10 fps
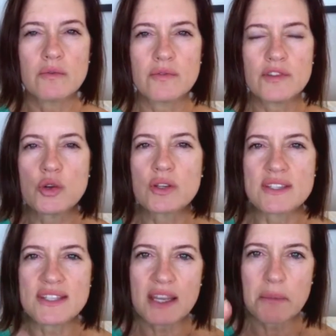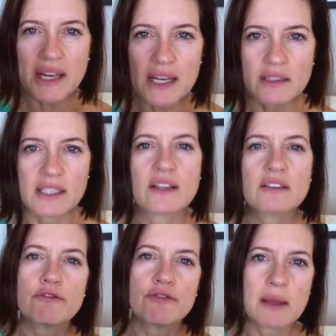you can see immediately that
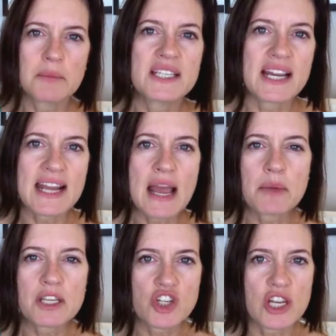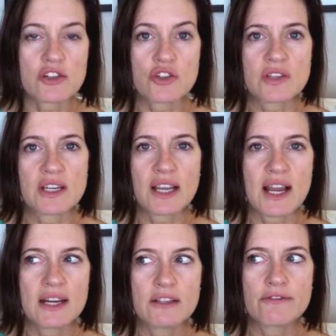the family dynamic changes, and it
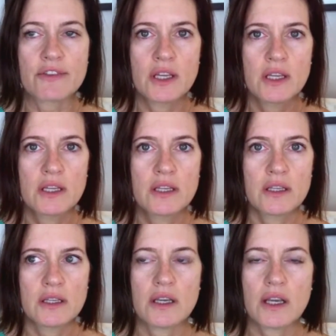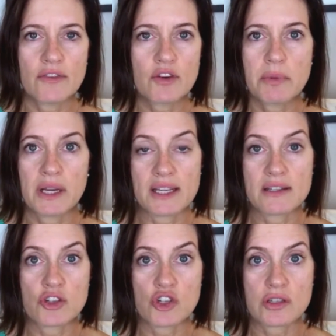kind of,
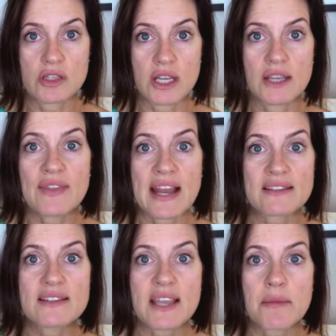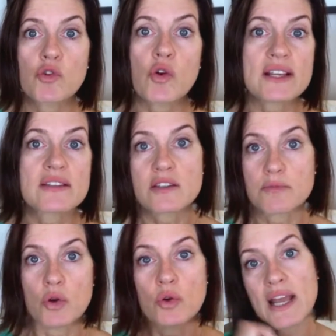everybody's just in that same crisis
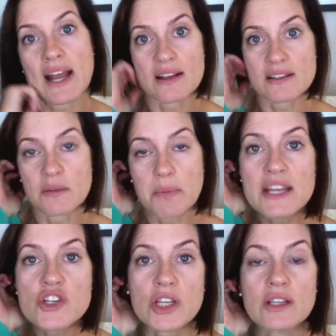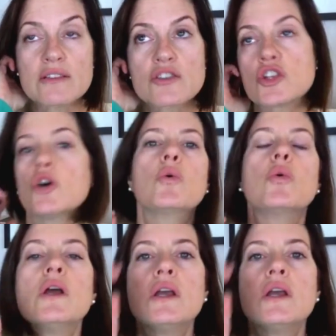mode as the patient. So